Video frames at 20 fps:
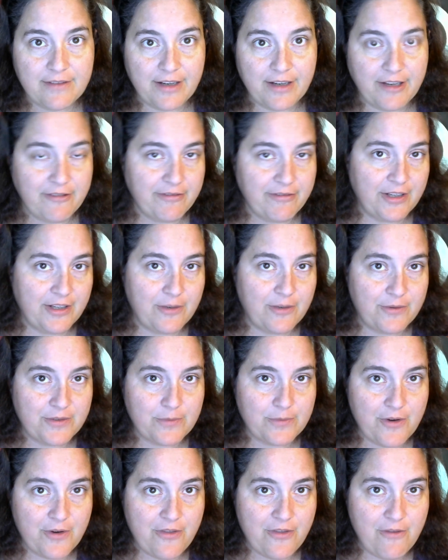I felt it
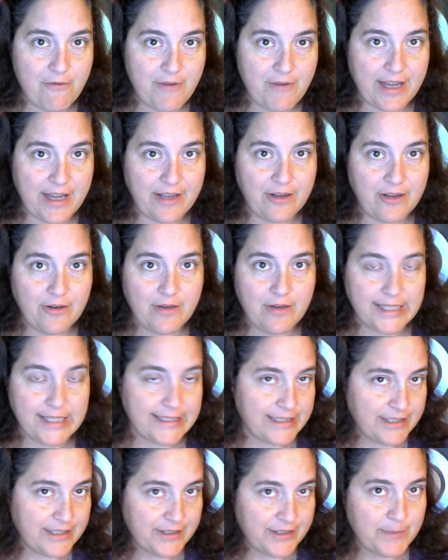was worth the value.
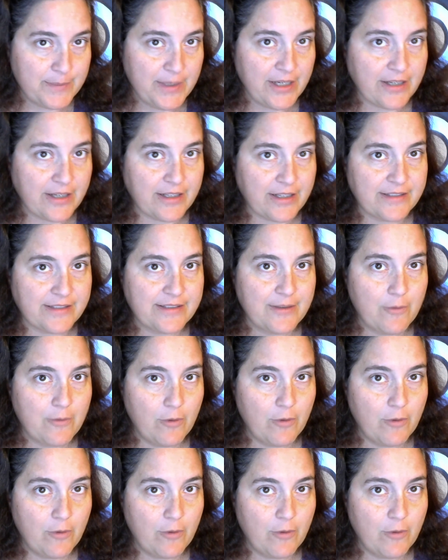It's an experience.